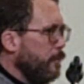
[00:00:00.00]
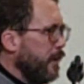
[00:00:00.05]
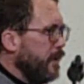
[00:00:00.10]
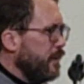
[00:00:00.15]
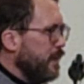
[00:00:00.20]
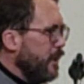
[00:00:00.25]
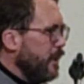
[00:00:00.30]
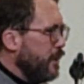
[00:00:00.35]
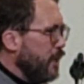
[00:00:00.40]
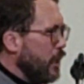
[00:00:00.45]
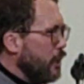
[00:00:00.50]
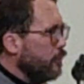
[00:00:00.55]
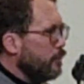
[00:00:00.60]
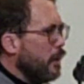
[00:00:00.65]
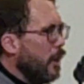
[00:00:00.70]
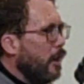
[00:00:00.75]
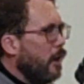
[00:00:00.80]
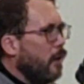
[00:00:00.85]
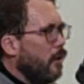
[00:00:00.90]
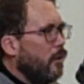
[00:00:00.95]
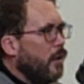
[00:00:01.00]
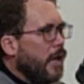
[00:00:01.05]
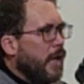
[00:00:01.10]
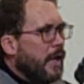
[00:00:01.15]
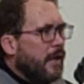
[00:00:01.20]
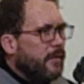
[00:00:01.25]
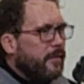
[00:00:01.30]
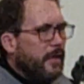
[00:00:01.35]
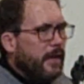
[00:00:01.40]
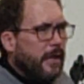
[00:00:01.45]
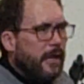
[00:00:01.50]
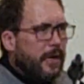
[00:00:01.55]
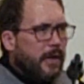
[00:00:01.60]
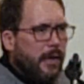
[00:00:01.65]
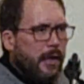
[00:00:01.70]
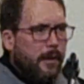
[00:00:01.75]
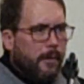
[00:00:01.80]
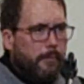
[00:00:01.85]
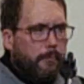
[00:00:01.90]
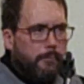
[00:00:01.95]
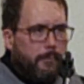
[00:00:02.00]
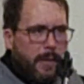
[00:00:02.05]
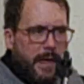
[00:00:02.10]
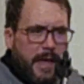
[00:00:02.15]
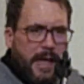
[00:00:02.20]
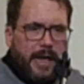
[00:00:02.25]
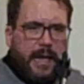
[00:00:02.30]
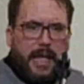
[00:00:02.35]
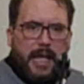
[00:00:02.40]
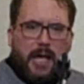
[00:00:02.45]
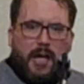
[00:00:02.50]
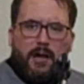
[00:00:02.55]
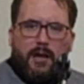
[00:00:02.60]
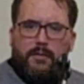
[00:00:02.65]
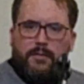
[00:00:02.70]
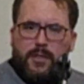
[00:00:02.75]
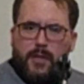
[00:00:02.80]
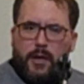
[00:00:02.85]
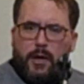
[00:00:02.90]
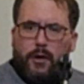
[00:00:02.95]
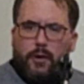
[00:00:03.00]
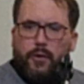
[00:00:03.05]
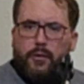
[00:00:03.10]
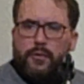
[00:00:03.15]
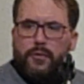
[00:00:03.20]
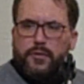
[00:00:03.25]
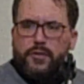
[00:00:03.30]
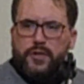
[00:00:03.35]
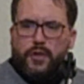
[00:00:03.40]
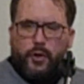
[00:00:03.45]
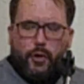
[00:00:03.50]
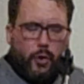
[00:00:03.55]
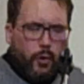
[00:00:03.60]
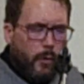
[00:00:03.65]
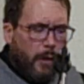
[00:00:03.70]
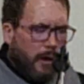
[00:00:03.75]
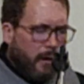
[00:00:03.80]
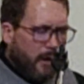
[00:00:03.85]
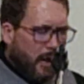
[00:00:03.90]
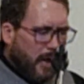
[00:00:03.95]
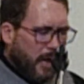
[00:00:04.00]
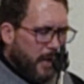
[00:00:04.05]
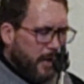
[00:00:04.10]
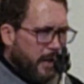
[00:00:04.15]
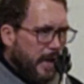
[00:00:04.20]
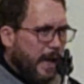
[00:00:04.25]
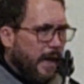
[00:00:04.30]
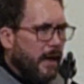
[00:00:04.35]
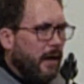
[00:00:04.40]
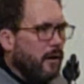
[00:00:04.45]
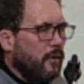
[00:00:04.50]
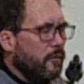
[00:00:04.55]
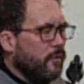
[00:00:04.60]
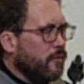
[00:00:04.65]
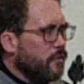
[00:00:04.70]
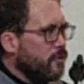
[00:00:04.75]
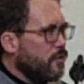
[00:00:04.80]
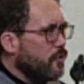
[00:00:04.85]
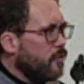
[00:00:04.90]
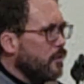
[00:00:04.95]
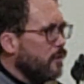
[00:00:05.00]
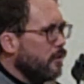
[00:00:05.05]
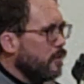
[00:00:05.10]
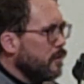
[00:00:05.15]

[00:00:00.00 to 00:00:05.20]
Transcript: but did you know that many of those who are unhoused